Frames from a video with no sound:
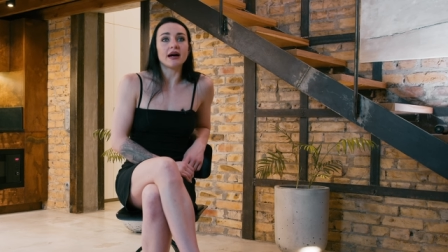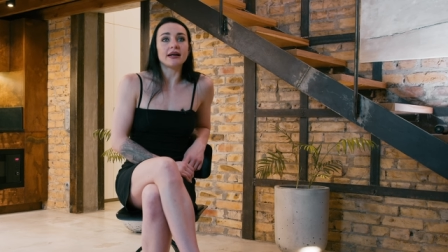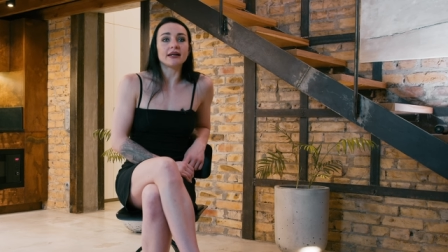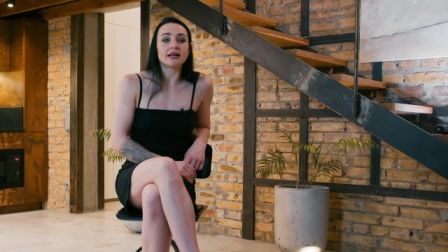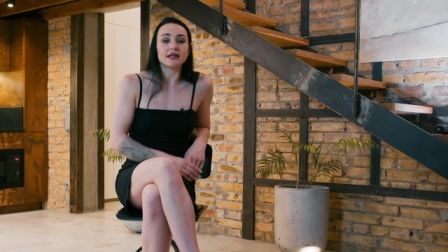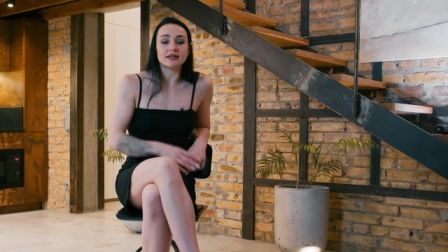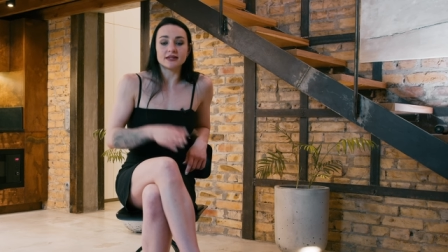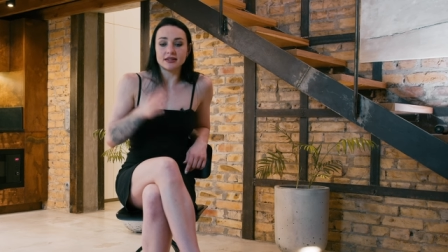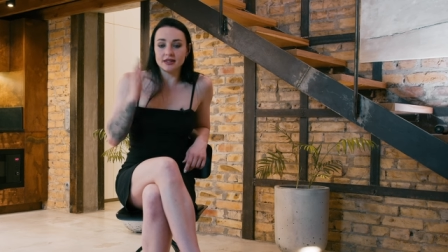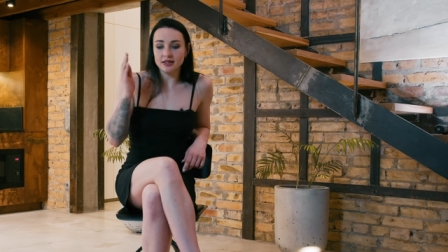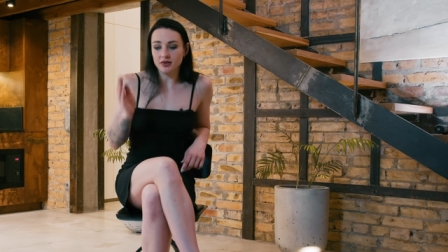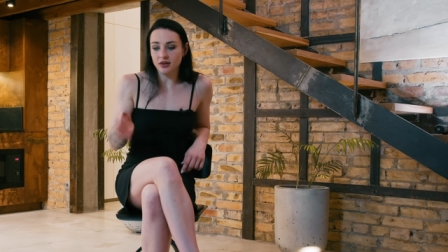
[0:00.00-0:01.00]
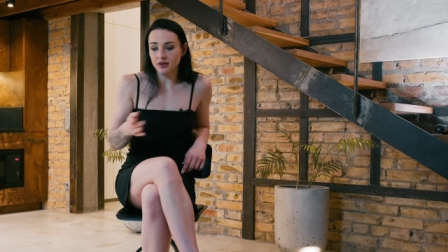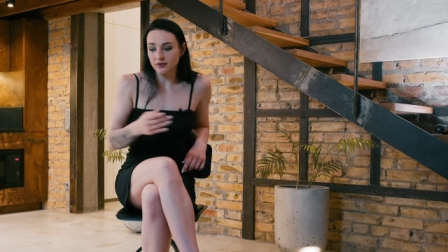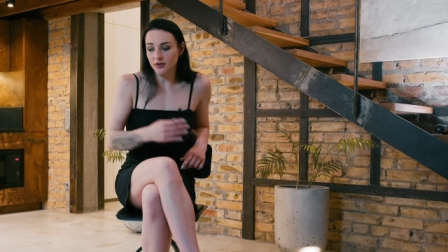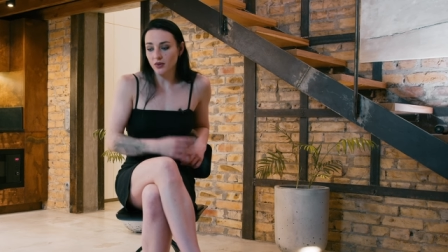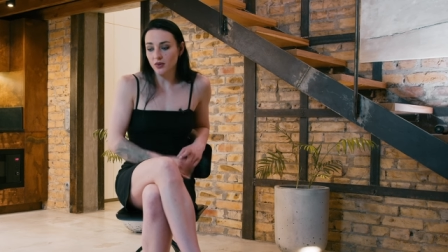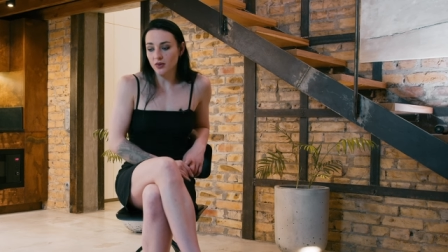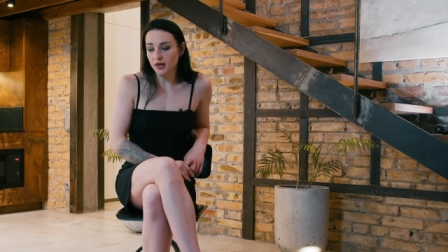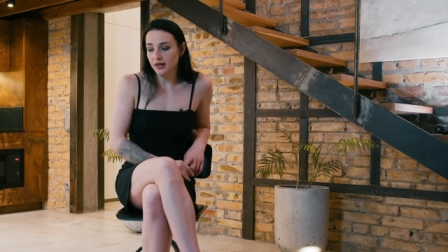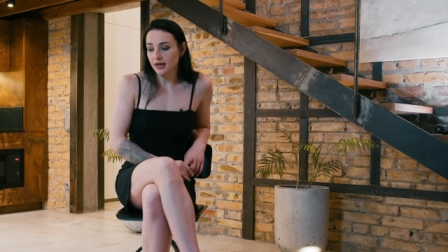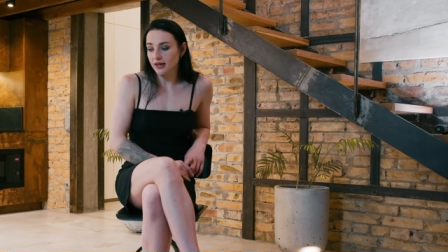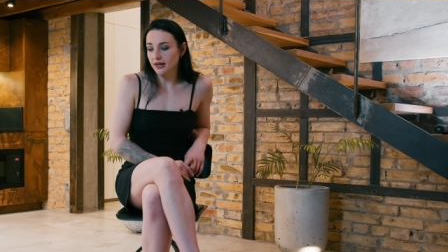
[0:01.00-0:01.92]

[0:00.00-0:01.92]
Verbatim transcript: I gotta sit down on the floor and I